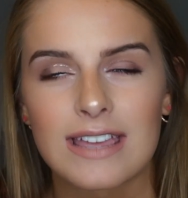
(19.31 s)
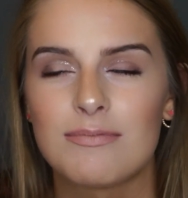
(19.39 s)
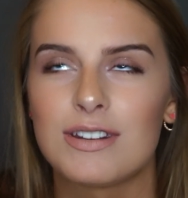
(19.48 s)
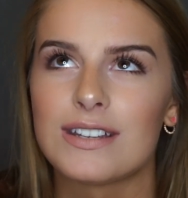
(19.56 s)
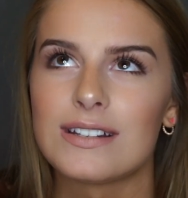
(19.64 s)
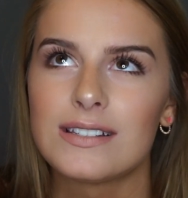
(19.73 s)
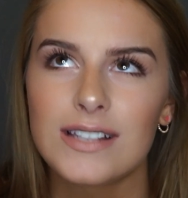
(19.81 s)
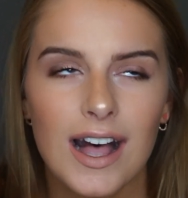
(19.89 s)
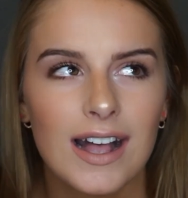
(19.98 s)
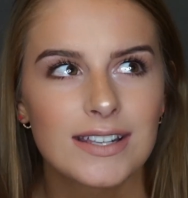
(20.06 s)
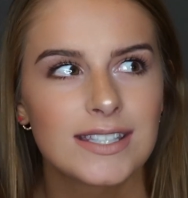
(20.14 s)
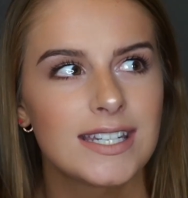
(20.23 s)
I've been
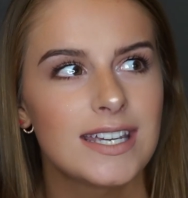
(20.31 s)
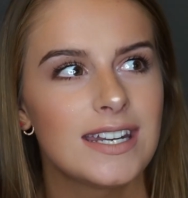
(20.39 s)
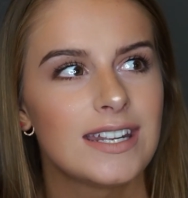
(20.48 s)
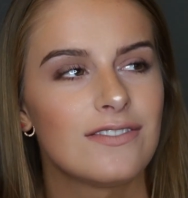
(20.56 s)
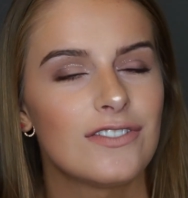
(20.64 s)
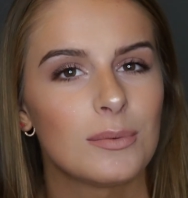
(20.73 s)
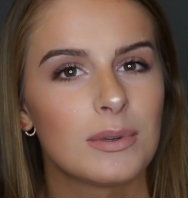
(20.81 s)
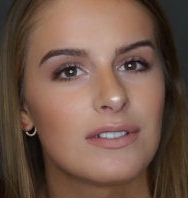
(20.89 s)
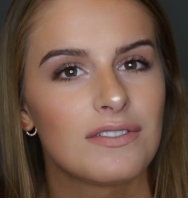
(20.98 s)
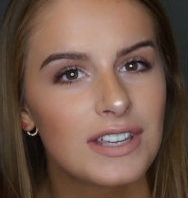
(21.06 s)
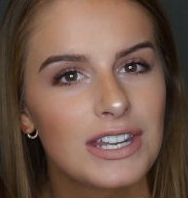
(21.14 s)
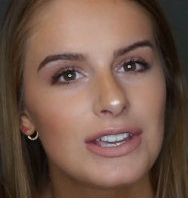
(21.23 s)
exhausted and
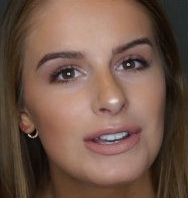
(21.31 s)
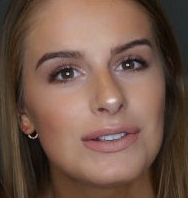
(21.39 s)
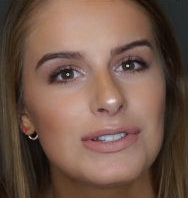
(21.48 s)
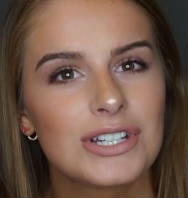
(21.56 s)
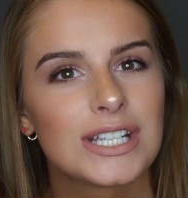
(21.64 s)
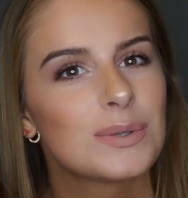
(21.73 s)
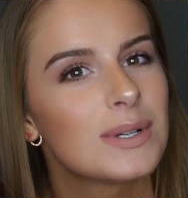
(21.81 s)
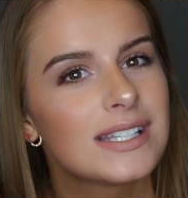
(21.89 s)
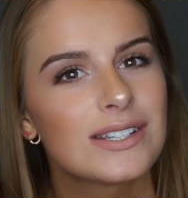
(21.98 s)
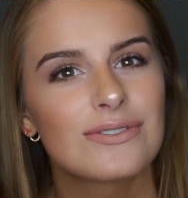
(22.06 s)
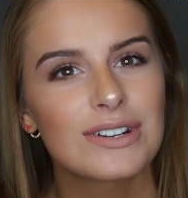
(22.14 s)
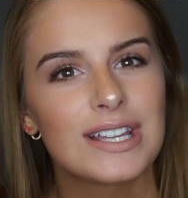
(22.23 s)
filming videos just
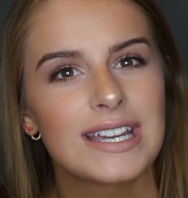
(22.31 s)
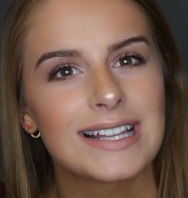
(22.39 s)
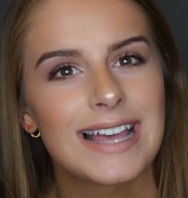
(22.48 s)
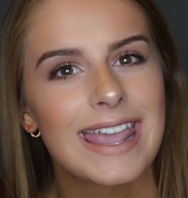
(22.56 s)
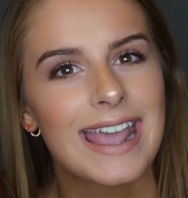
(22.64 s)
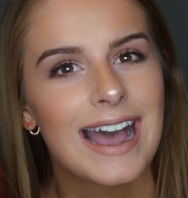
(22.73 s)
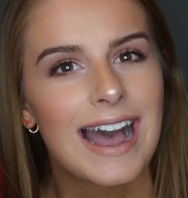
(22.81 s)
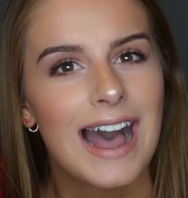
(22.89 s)
wasn't really like